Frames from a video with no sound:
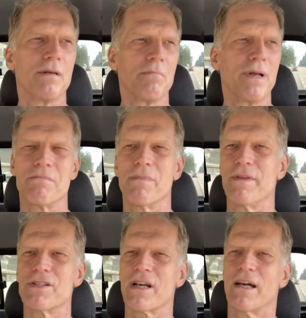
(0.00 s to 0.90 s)
but
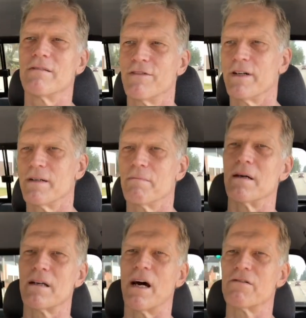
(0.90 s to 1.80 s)
these kind of
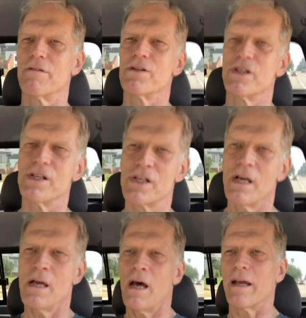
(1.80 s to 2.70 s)
controversies,
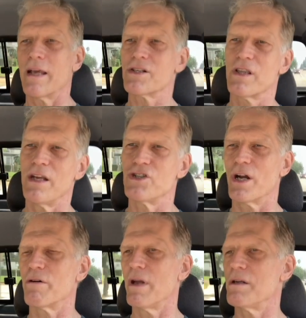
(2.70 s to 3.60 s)
I guess they
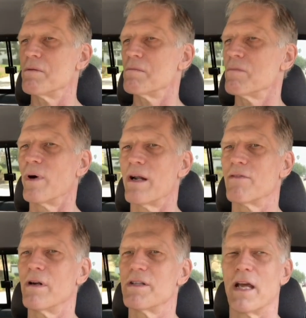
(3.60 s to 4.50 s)
generate
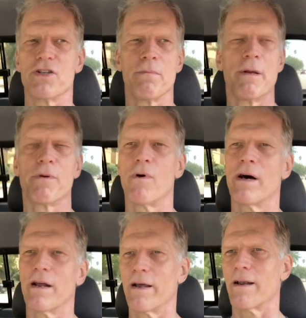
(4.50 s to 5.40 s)
whatever attention people
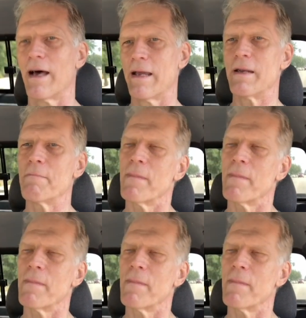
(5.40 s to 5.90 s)
want online.